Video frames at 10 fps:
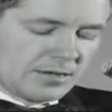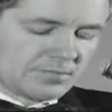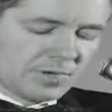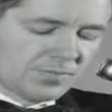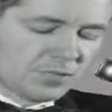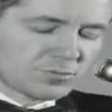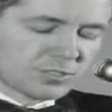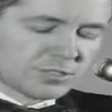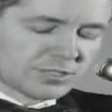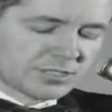My
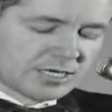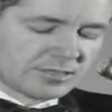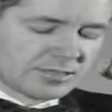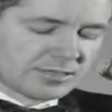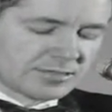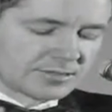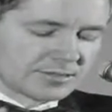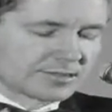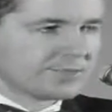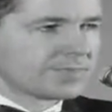purpose in discussing this